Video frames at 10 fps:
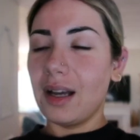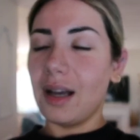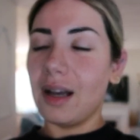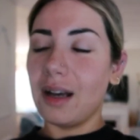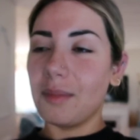
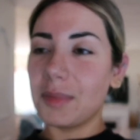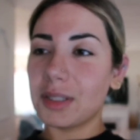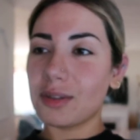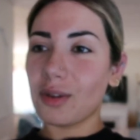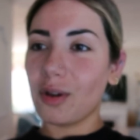um,
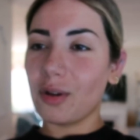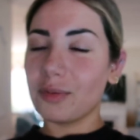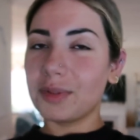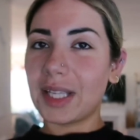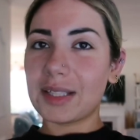so
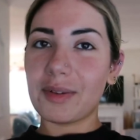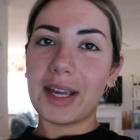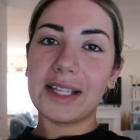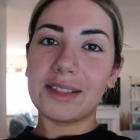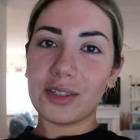that's
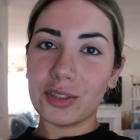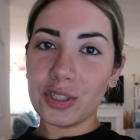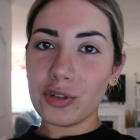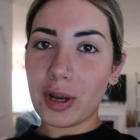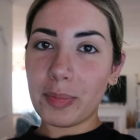why I started
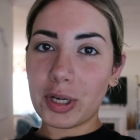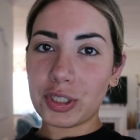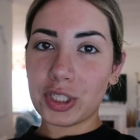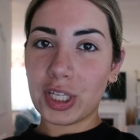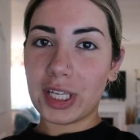dry
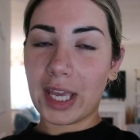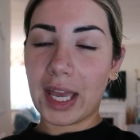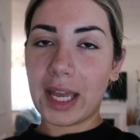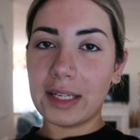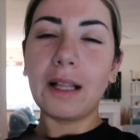brushing
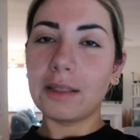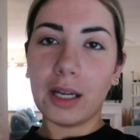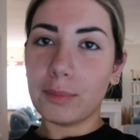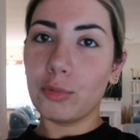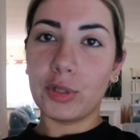again I'll
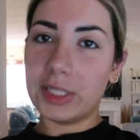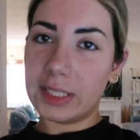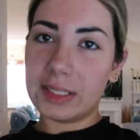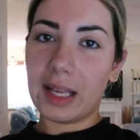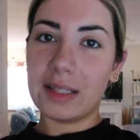talk more in
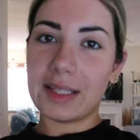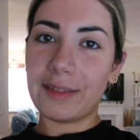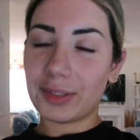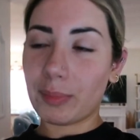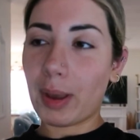details
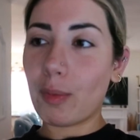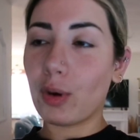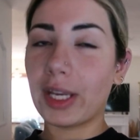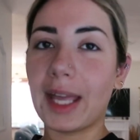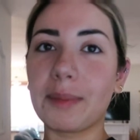after my
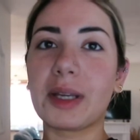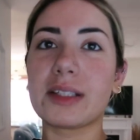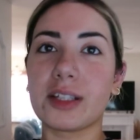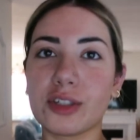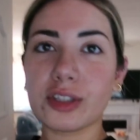workout because
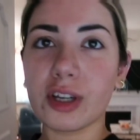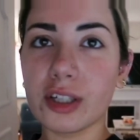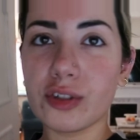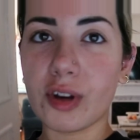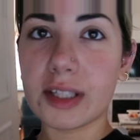I just
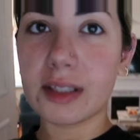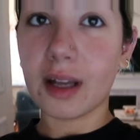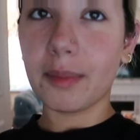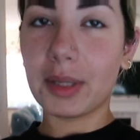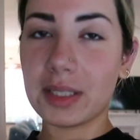got dressed
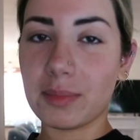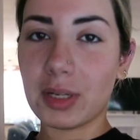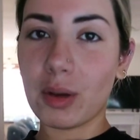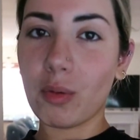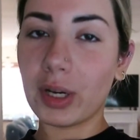up because I'm
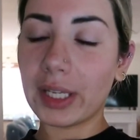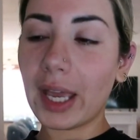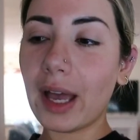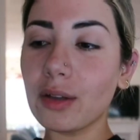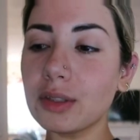gonna work
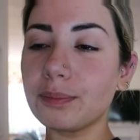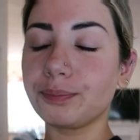out